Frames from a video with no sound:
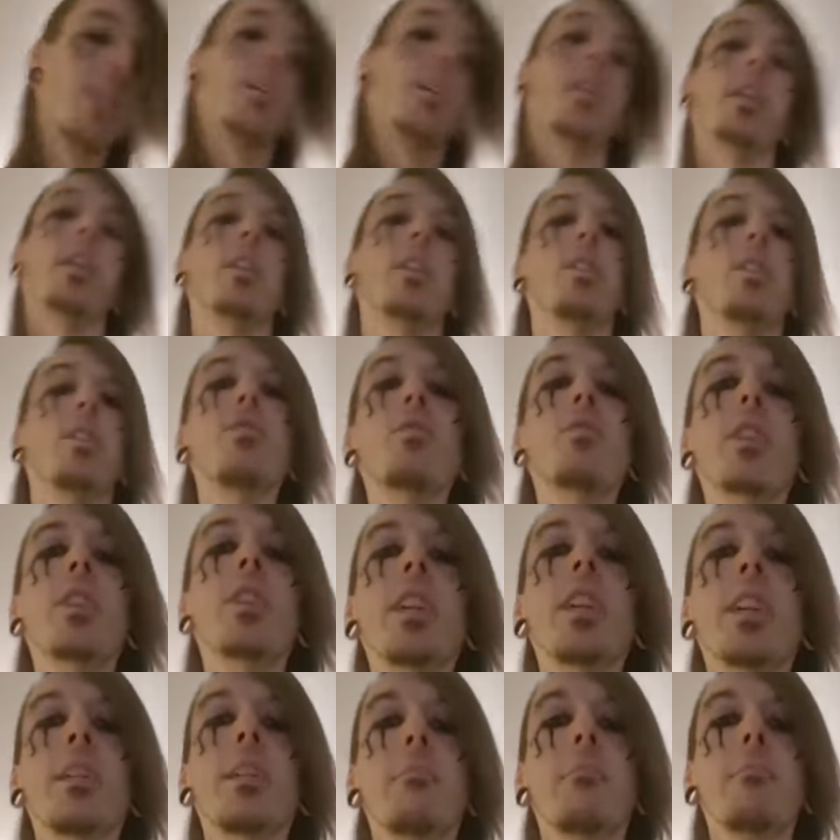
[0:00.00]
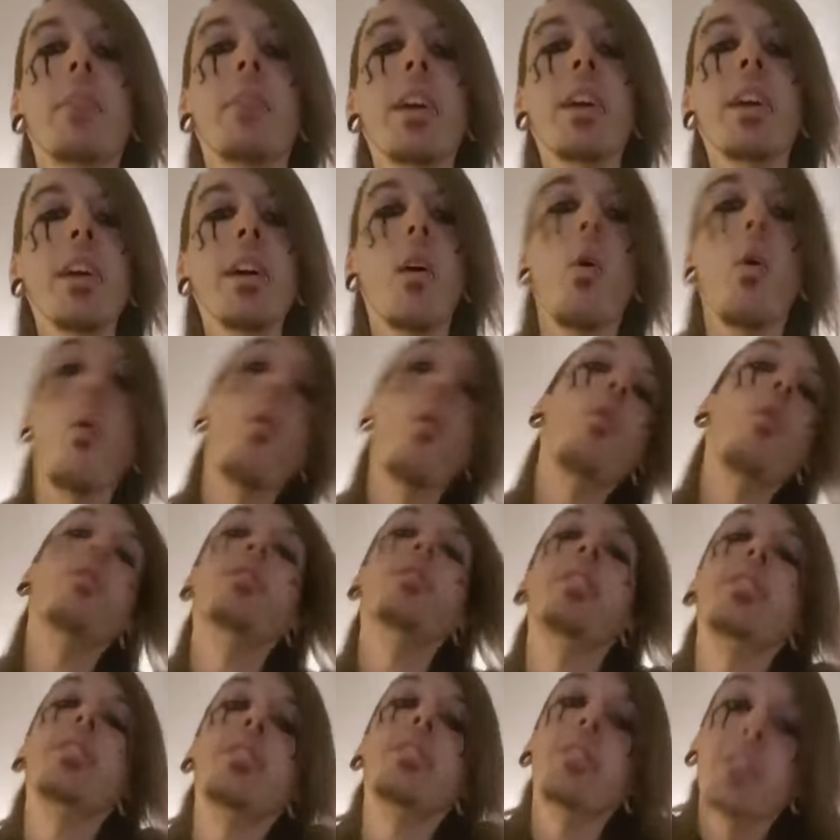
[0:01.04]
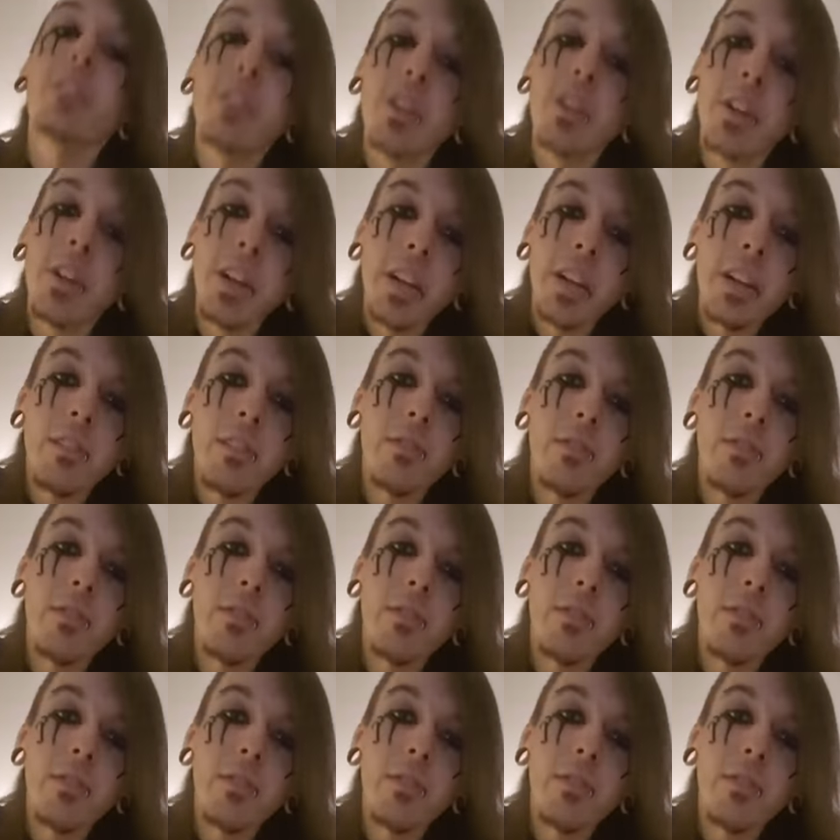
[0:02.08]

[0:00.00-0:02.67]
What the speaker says: And you can admit or disagree